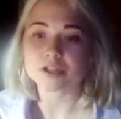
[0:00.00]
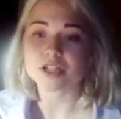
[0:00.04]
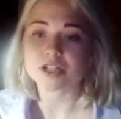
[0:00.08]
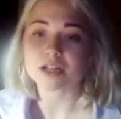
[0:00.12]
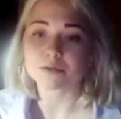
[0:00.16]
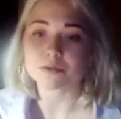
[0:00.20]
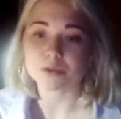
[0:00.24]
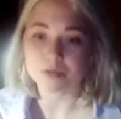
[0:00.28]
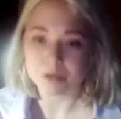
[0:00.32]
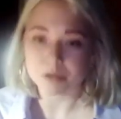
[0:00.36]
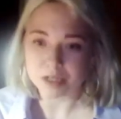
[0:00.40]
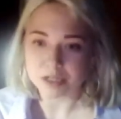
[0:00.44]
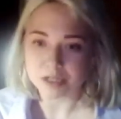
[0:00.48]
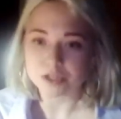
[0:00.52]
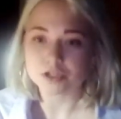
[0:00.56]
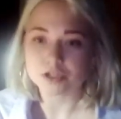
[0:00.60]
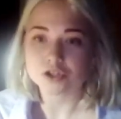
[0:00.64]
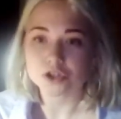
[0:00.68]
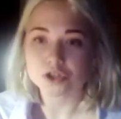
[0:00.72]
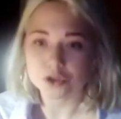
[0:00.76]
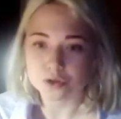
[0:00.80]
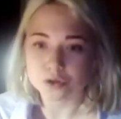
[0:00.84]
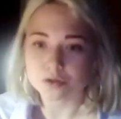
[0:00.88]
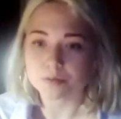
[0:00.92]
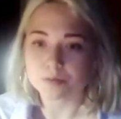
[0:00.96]
and we really
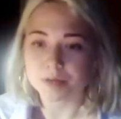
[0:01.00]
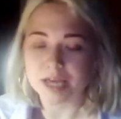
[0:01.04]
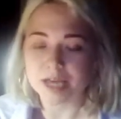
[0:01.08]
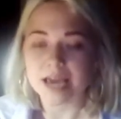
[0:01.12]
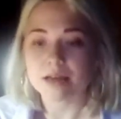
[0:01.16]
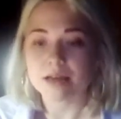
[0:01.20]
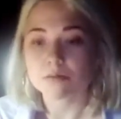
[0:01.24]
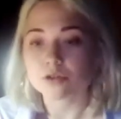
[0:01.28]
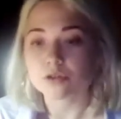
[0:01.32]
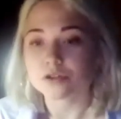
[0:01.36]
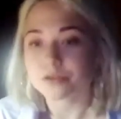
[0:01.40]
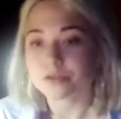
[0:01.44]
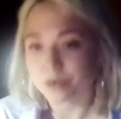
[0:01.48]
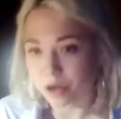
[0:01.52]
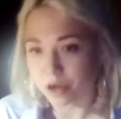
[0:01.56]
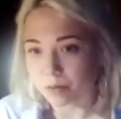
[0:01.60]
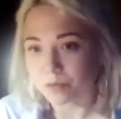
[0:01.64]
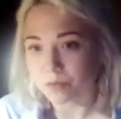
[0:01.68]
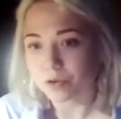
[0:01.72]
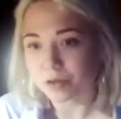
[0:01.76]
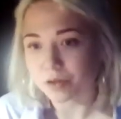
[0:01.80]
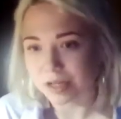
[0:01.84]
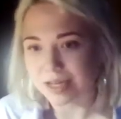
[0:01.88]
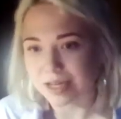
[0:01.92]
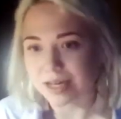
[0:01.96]
should be able to
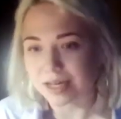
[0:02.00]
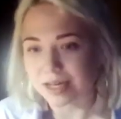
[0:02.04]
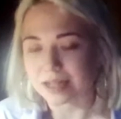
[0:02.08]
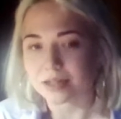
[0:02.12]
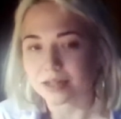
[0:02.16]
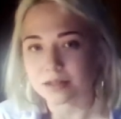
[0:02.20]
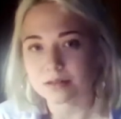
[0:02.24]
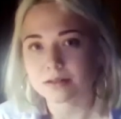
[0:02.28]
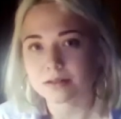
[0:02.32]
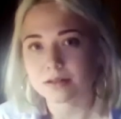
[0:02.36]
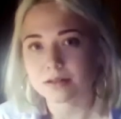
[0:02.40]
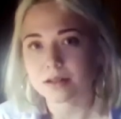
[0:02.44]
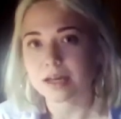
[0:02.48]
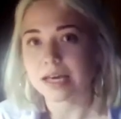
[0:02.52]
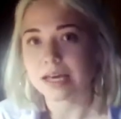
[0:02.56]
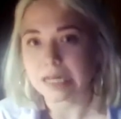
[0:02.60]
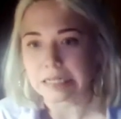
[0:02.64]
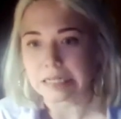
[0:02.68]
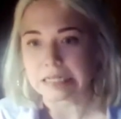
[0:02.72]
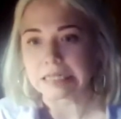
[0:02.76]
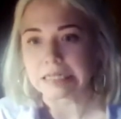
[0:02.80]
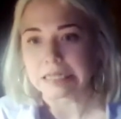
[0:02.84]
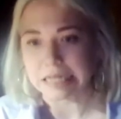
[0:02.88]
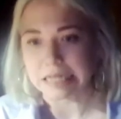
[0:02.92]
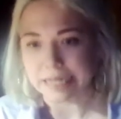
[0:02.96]
communicate
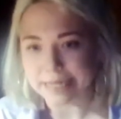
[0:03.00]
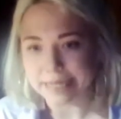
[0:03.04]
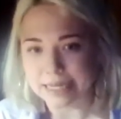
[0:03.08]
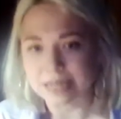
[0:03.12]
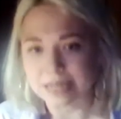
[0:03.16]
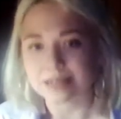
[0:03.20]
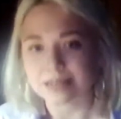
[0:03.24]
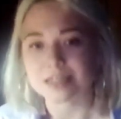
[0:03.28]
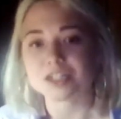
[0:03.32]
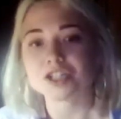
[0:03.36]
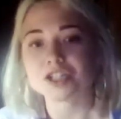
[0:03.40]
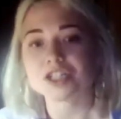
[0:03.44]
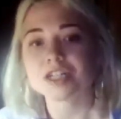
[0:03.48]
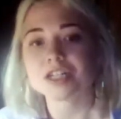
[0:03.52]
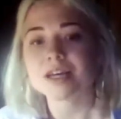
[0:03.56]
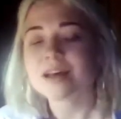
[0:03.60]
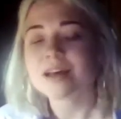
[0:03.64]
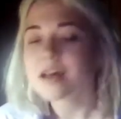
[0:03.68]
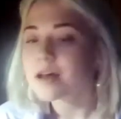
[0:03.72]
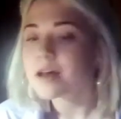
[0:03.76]
in English.